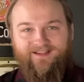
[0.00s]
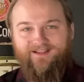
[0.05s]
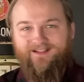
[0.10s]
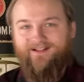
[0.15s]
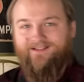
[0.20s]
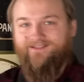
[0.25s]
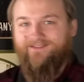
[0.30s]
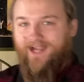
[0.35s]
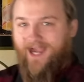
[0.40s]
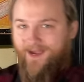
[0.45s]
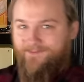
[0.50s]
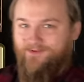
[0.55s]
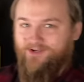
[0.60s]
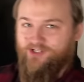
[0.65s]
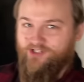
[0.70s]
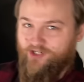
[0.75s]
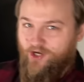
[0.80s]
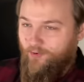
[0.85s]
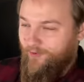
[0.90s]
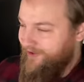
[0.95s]
It's time to
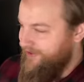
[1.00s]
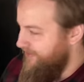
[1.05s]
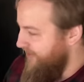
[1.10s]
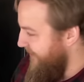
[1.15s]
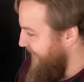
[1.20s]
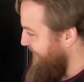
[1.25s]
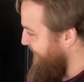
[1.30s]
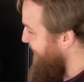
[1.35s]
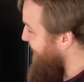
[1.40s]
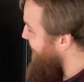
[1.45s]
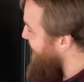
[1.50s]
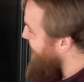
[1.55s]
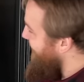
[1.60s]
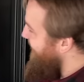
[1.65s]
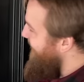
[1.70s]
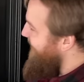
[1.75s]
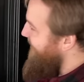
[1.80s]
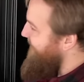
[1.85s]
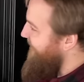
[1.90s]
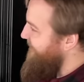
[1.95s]
show it off.
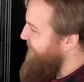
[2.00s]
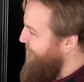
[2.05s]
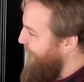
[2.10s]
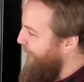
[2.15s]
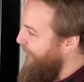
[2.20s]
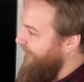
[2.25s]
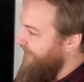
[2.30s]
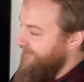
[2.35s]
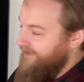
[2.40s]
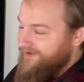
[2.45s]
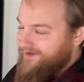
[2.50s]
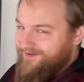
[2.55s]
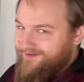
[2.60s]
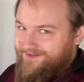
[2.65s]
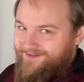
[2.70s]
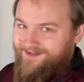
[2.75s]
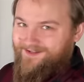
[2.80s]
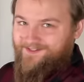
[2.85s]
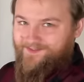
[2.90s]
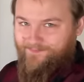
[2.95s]
The door is a